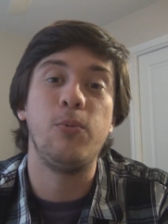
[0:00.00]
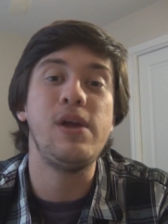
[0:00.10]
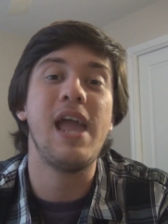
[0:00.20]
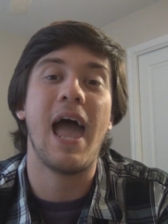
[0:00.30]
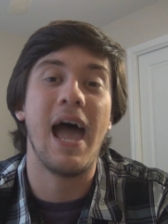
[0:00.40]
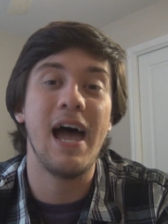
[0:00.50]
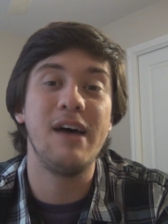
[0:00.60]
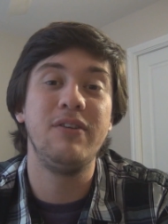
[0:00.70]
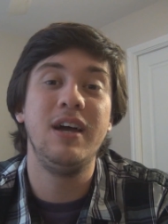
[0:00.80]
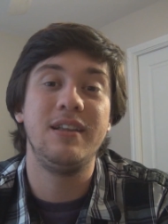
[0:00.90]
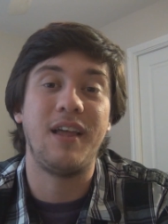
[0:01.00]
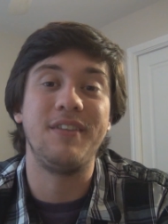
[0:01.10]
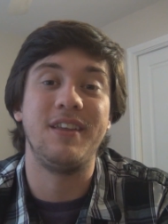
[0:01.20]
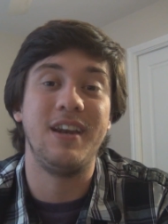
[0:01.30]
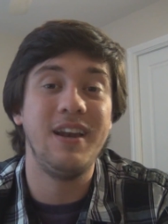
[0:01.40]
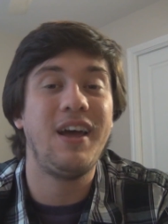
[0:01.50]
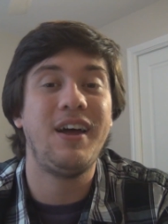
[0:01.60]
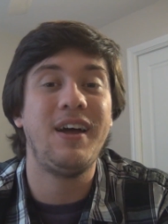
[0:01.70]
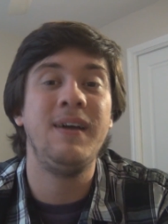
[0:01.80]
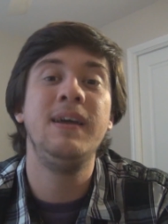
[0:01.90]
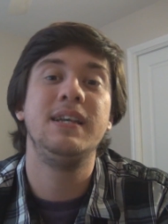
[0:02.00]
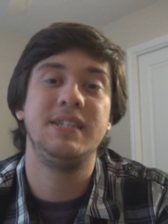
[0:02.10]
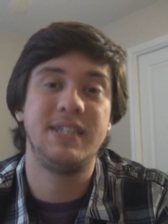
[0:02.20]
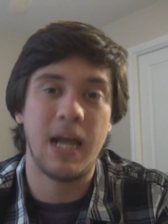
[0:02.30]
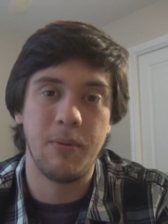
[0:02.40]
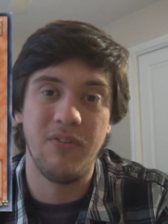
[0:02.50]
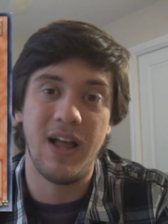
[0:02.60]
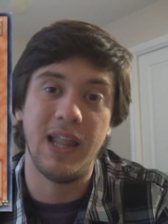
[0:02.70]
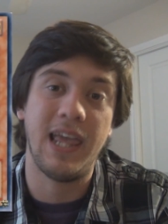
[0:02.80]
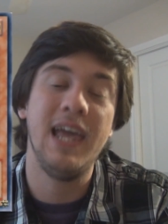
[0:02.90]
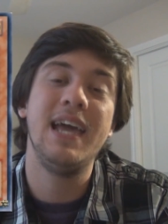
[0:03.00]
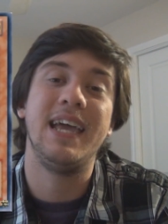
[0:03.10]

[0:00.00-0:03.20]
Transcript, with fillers: we have dun, da, da, da, Cyber Valley.